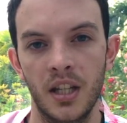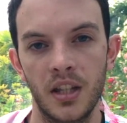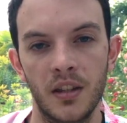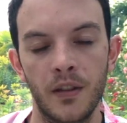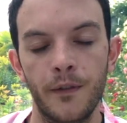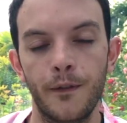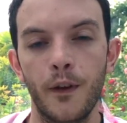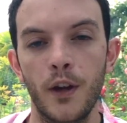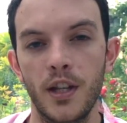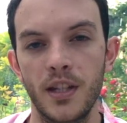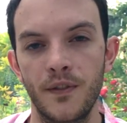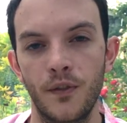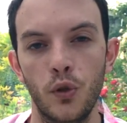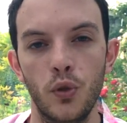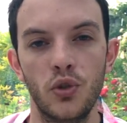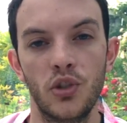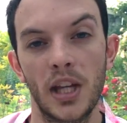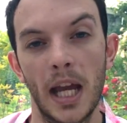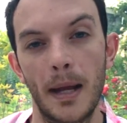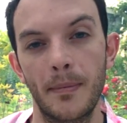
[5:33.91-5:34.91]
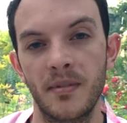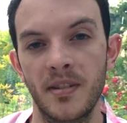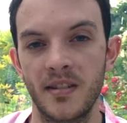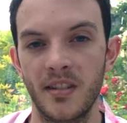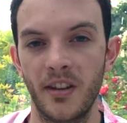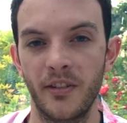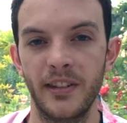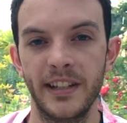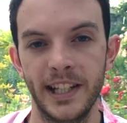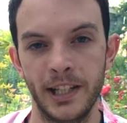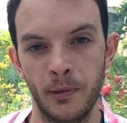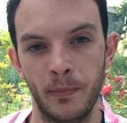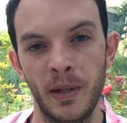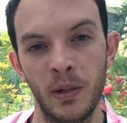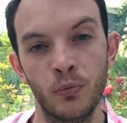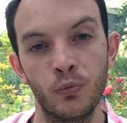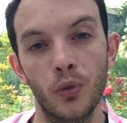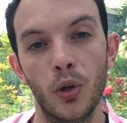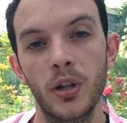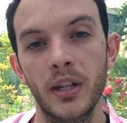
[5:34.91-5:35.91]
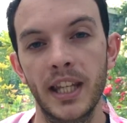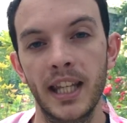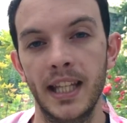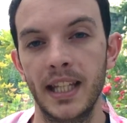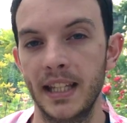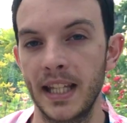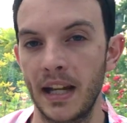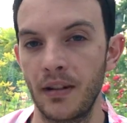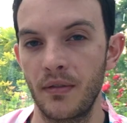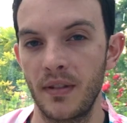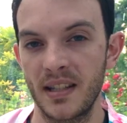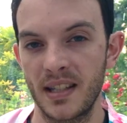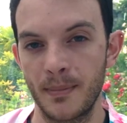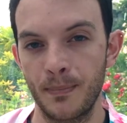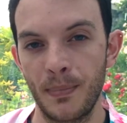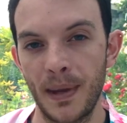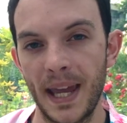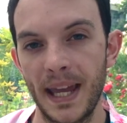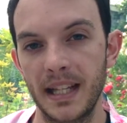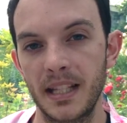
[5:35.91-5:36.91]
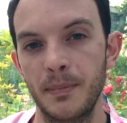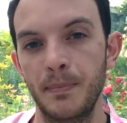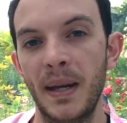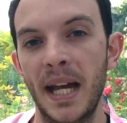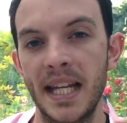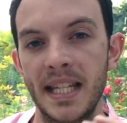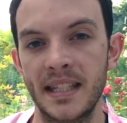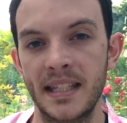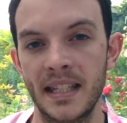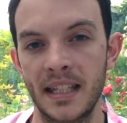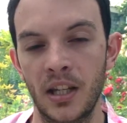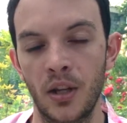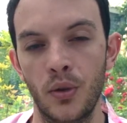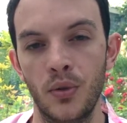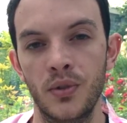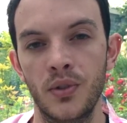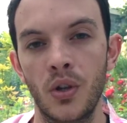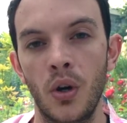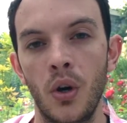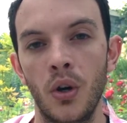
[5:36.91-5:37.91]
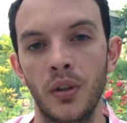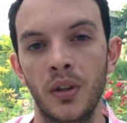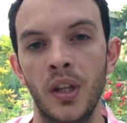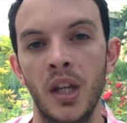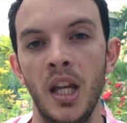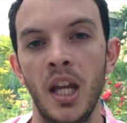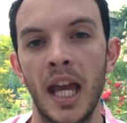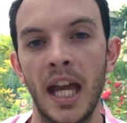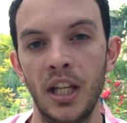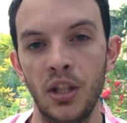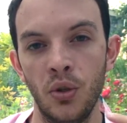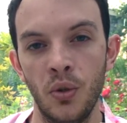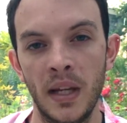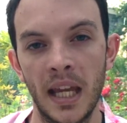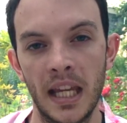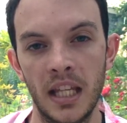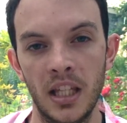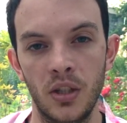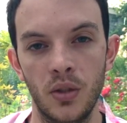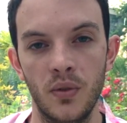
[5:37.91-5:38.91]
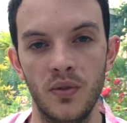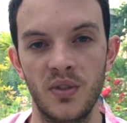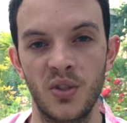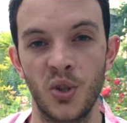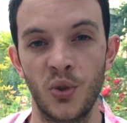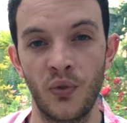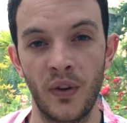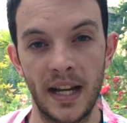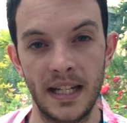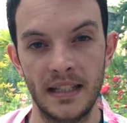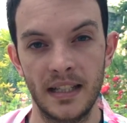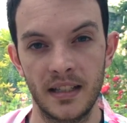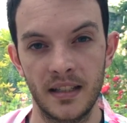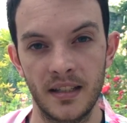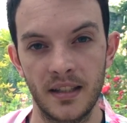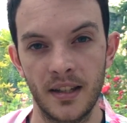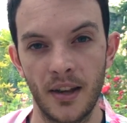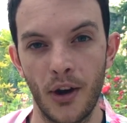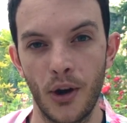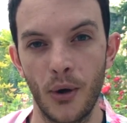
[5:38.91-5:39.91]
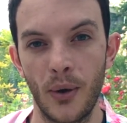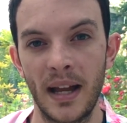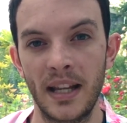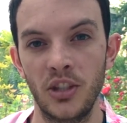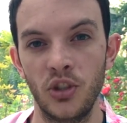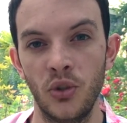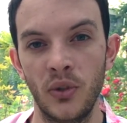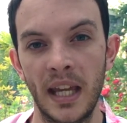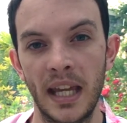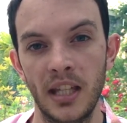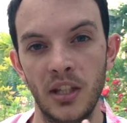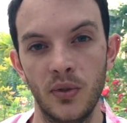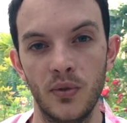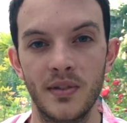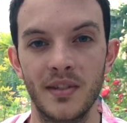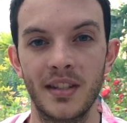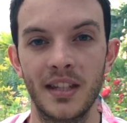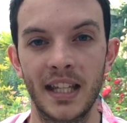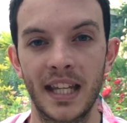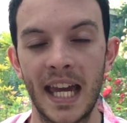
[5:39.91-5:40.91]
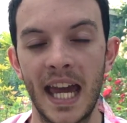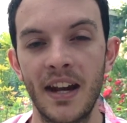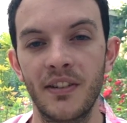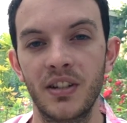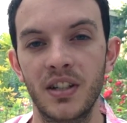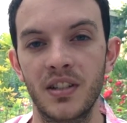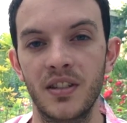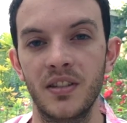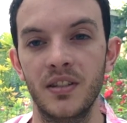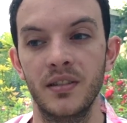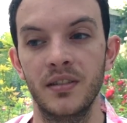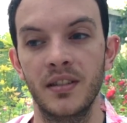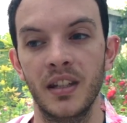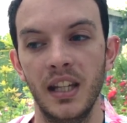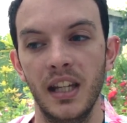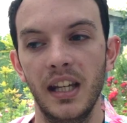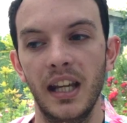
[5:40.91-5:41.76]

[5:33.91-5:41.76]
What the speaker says: The first few chapters are a little bit rocky in that respect, but as it goes on, and you get used to the writing style, and you get used to the characters,